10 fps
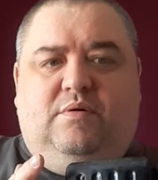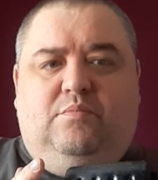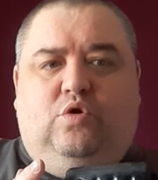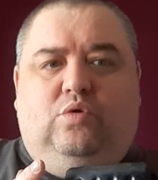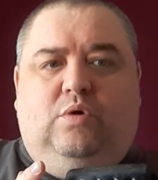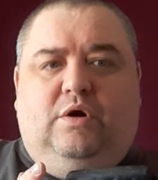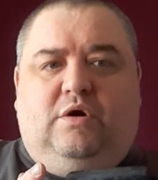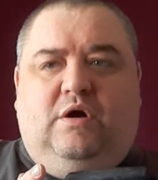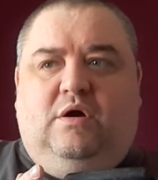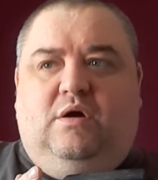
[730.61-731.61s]
of
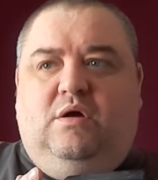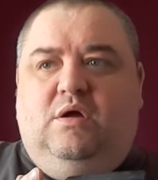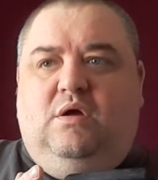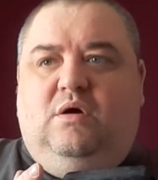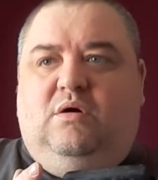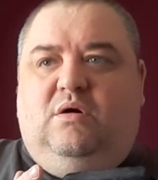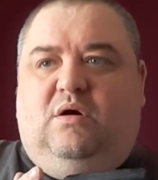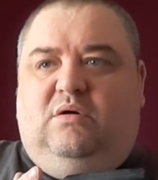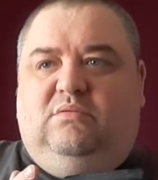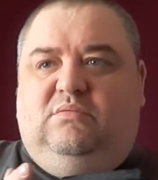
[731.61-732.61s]
Bullworker
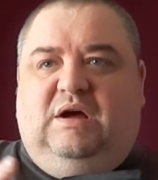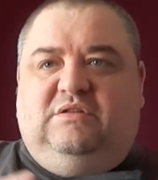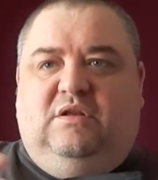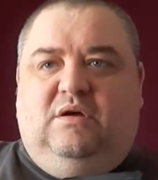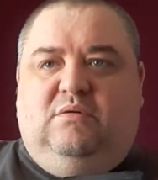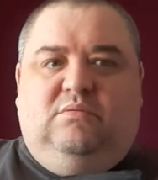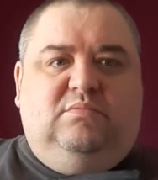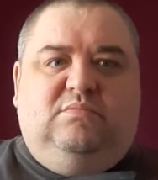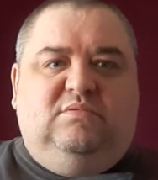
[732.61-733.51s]
on, I don't know,